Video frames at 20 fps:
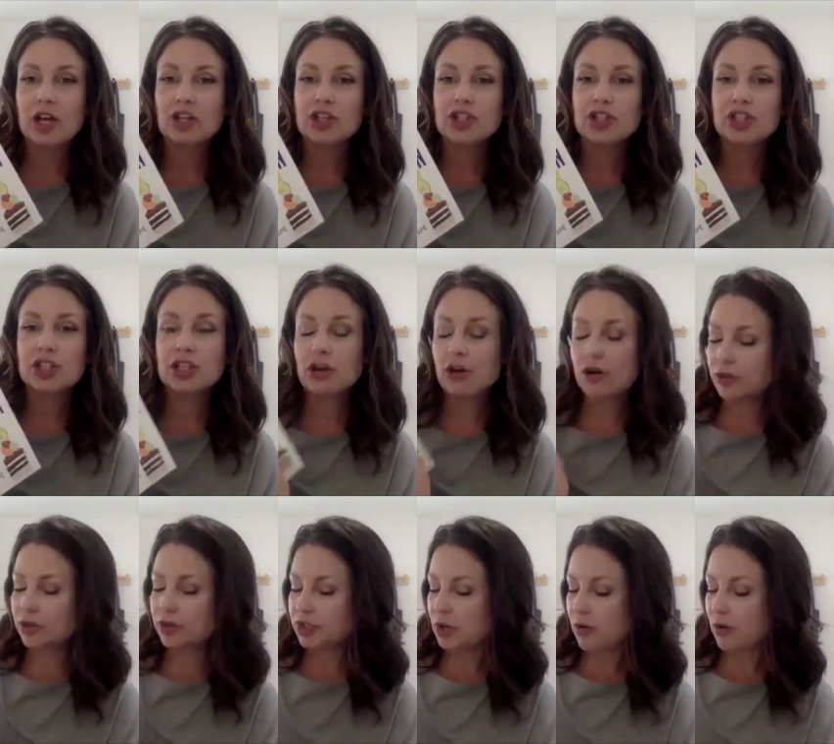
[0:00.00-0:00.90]
She
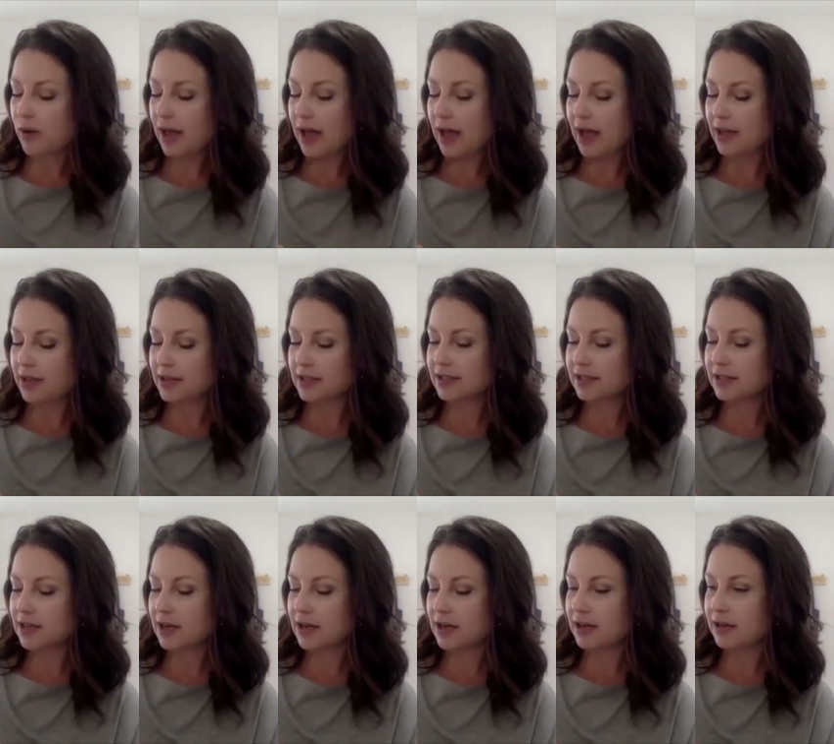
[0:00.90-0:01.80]
also has
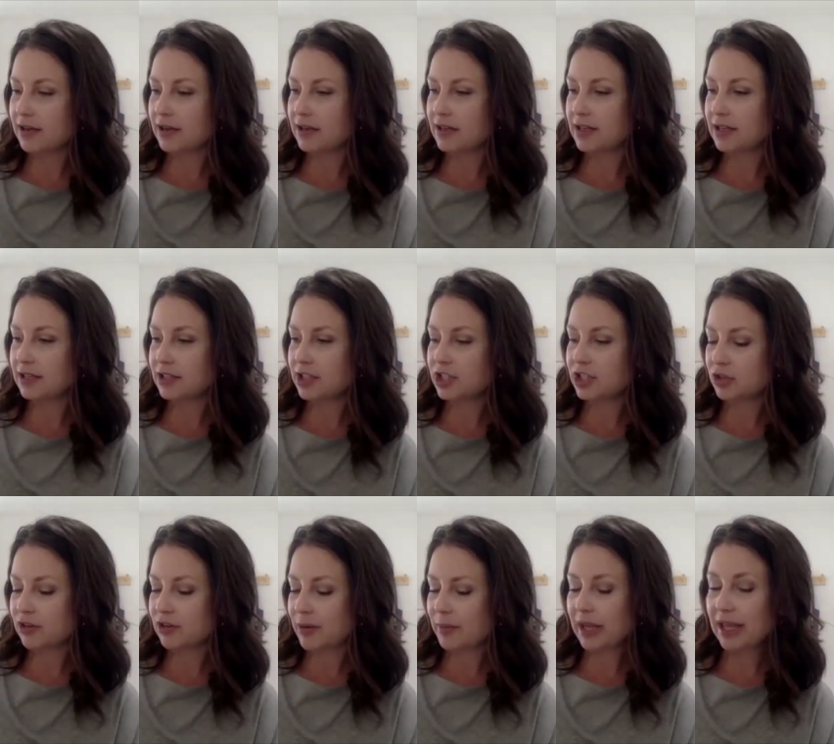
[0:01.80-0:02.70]
an
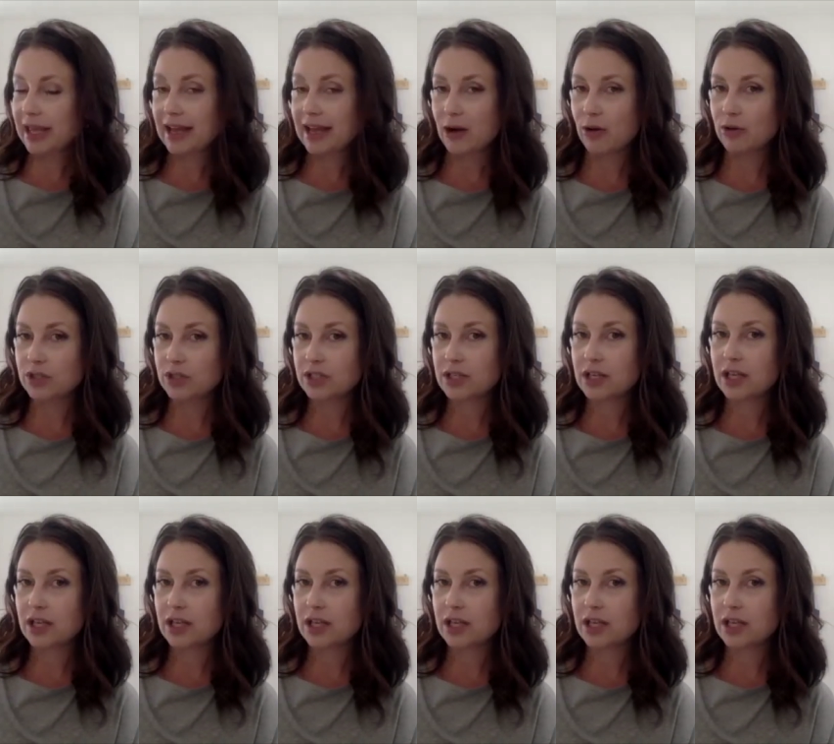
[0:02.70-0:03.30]
Instagram account,